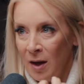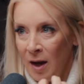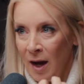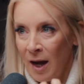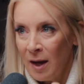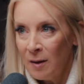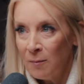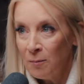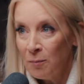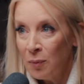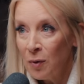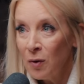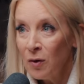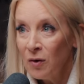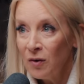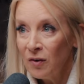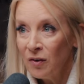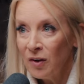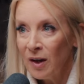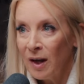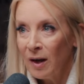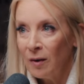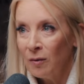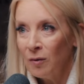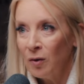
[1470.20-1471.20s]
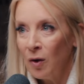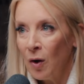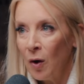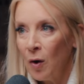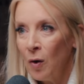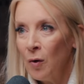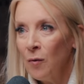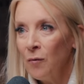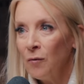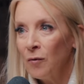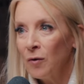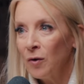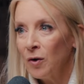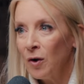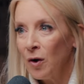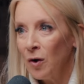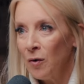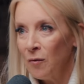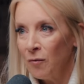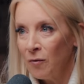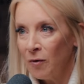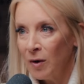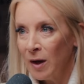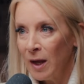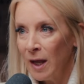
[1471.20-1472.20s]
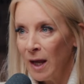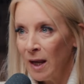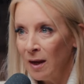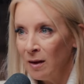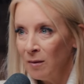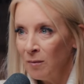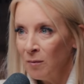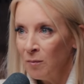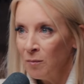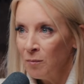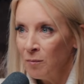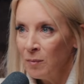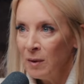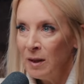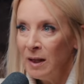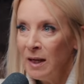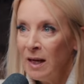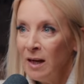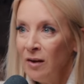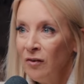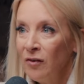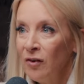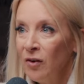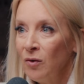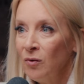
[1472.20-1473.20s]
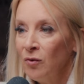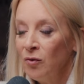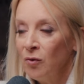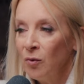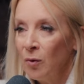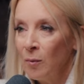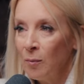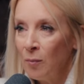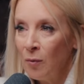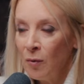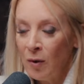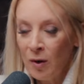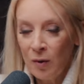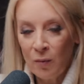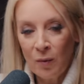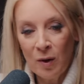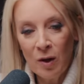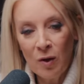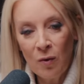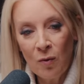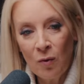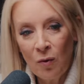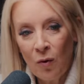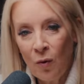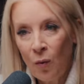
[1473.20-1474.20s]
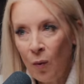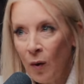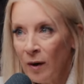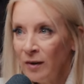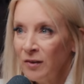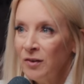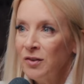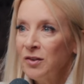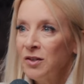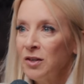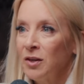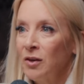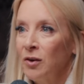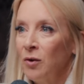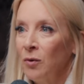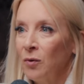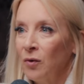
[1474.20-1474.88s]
and put down over and over again leads you to a point where you question